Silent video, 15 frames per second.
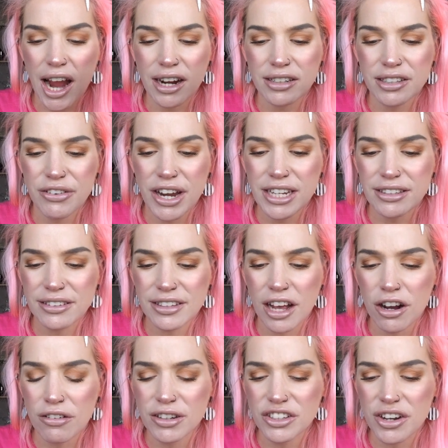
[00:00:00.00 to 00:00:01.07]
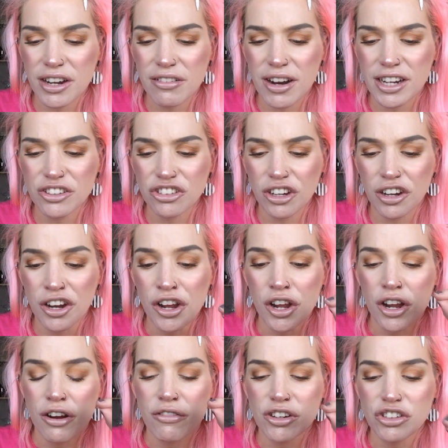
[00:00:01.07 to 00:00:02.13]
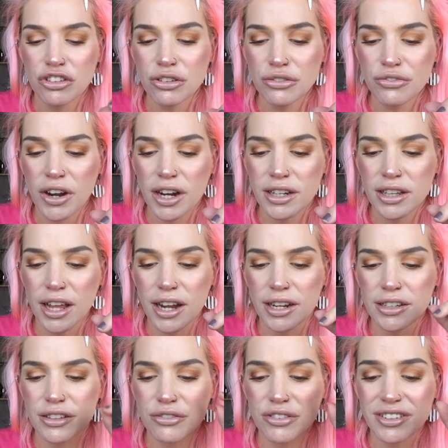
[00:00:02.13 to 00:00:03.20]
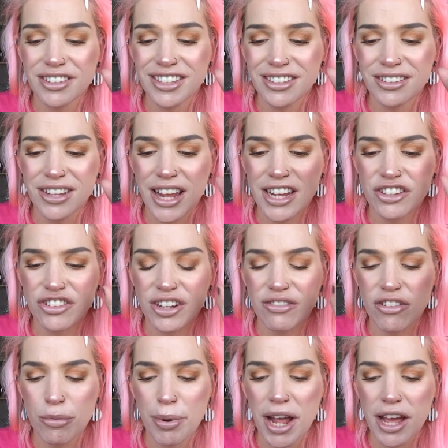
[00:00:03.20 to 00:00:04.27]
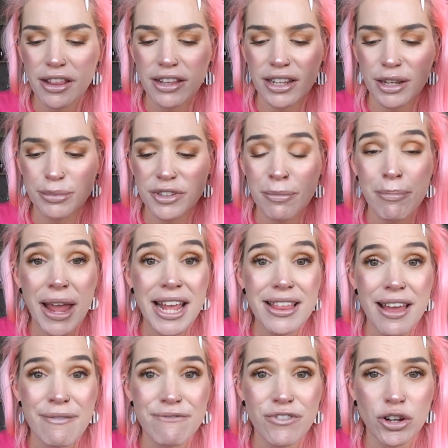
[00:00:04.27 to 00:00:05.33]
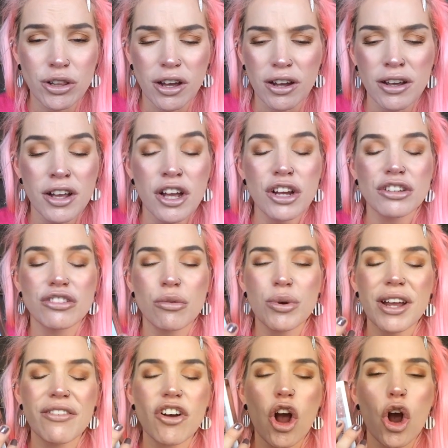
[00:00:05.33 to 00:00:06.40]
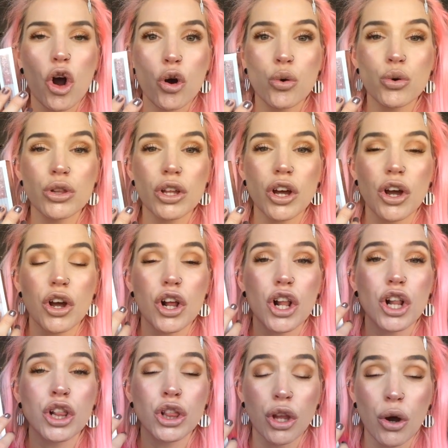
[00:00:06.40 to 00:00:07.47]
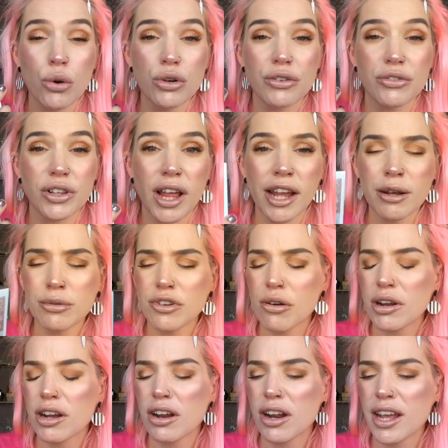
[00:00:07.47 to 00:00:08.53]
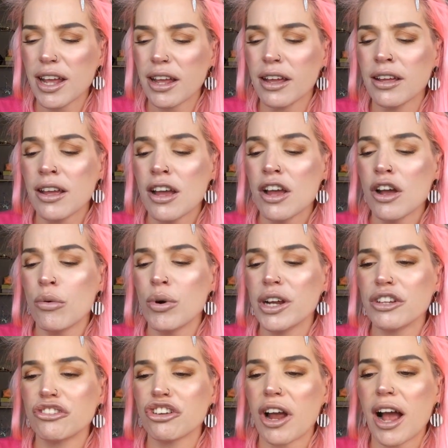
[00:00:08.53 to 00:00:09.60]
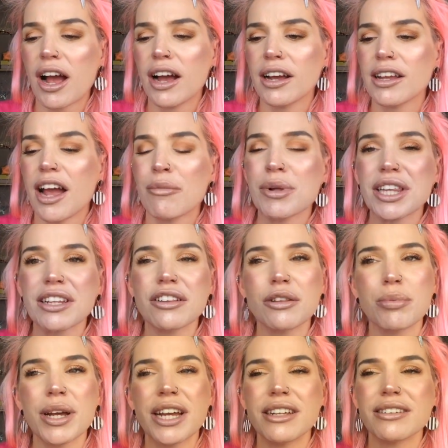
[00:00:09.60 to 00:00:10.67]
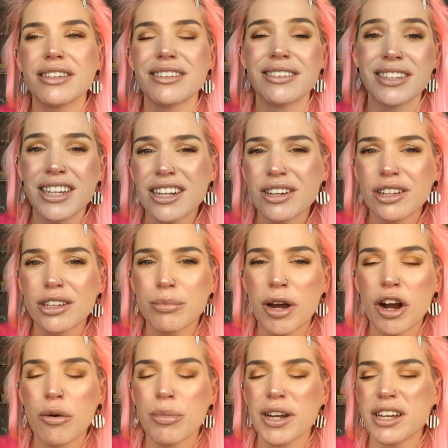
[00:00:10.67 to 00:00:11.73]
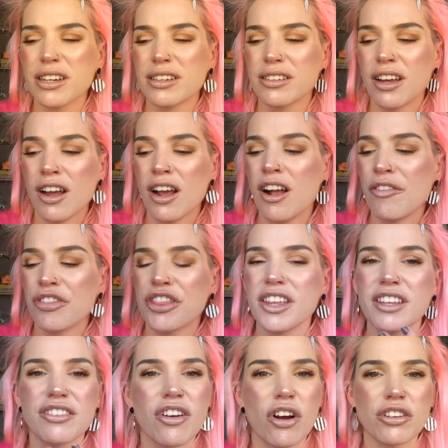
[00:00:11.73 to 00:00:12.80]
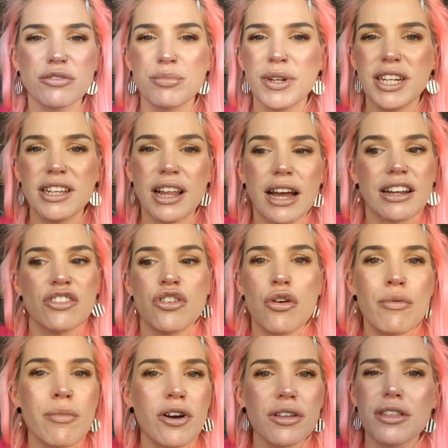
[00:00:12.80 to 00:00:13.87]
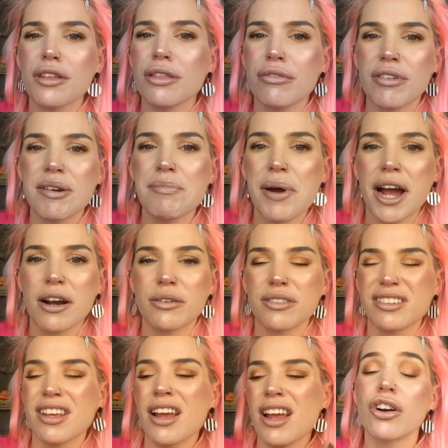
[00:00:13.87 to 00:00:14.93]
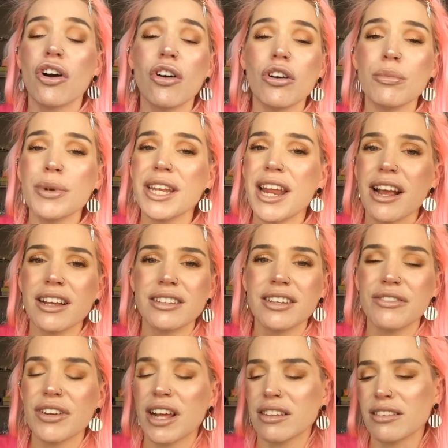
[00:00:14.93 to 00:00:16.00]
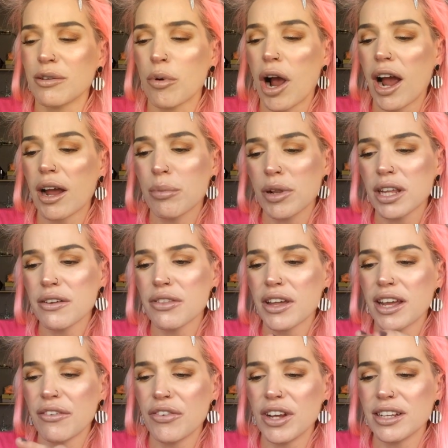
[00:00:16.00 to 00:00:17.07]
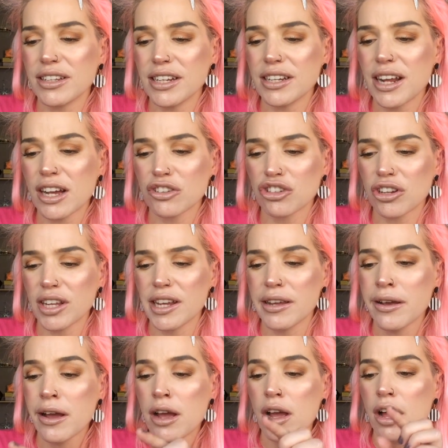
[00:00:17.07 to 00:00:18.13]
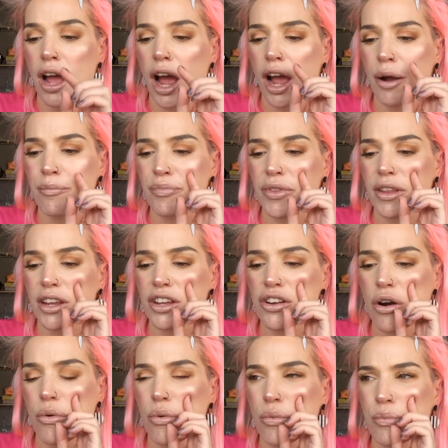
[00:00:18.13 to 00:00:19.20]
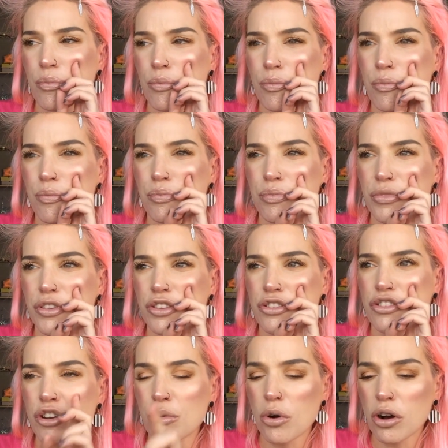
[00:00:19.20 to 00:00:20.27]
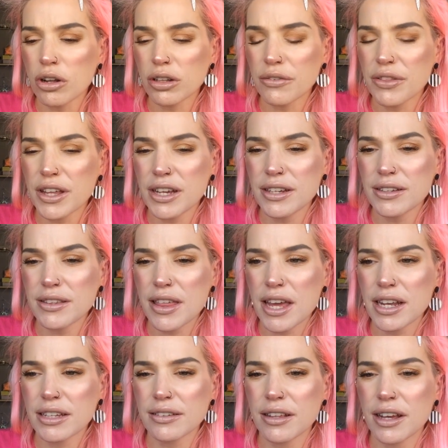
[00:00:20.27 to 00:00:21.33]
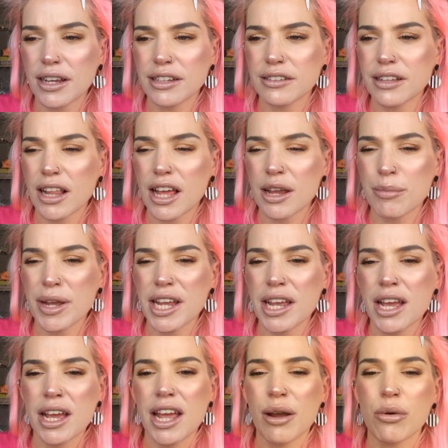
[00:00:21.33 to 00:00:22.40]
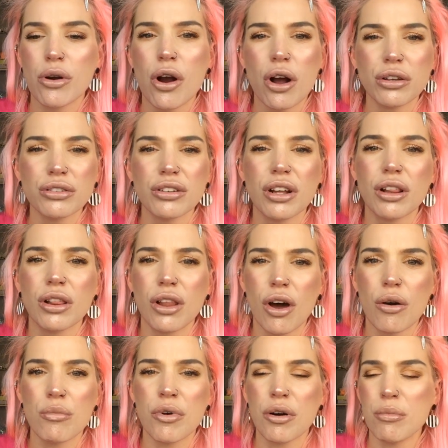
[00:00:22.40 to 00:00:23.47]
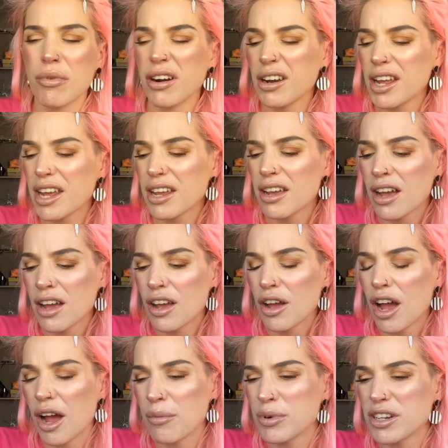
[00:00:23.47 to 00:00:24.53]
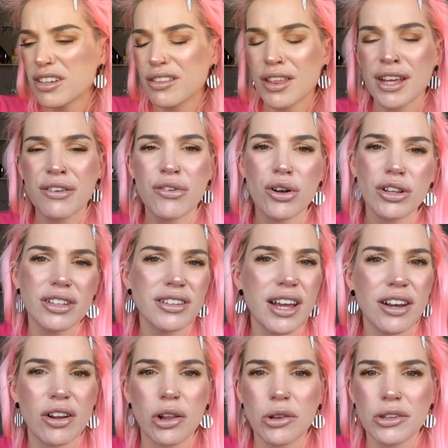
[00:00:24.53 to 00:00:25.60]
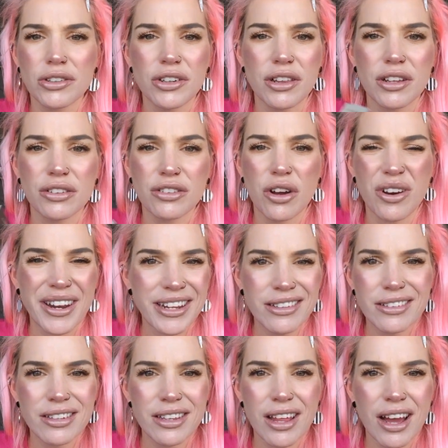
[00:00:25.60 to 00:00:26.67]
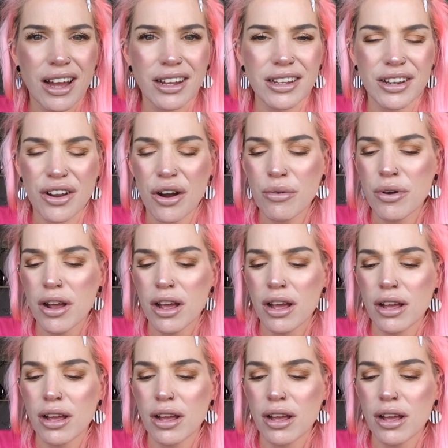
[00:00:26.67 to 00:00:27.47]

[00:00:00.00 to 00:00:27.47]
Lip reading: activate cell regeneration, reduce fine lines, resist aging, repair the lips and make them fuller. So we have a whole load of claims going on here, which I am a little bit cynical about, because this cost me like no more than £3. Call me negative Nancy, but I believe that if it did actually, you know, do all of these things that it's claiming, it would cost a lot more money. Because think of all the technology that's gone into that, you know.